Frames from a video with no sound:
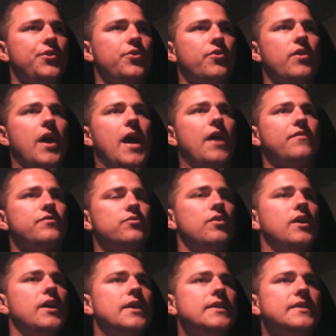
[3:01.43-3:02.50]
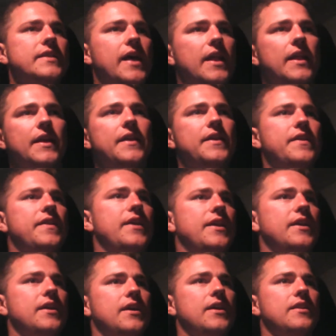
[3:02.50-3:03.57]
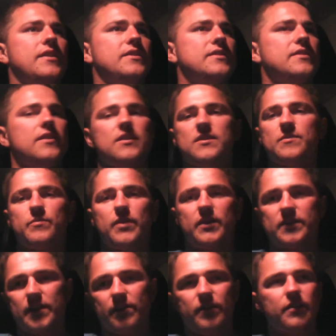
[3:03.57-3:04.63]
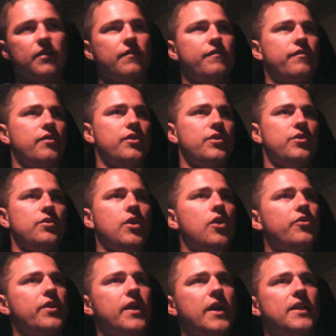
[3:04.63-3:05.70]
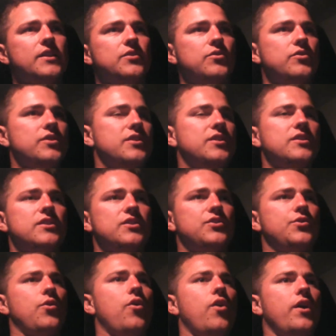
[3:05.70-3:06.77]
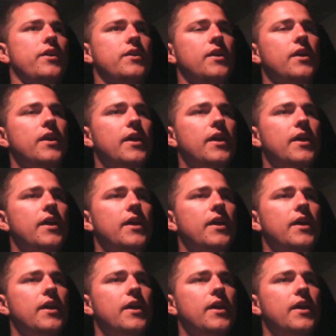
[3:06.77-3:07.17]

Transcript: You don't have to sell anything. Uh, the system does everything for you. All you gotta do is just join.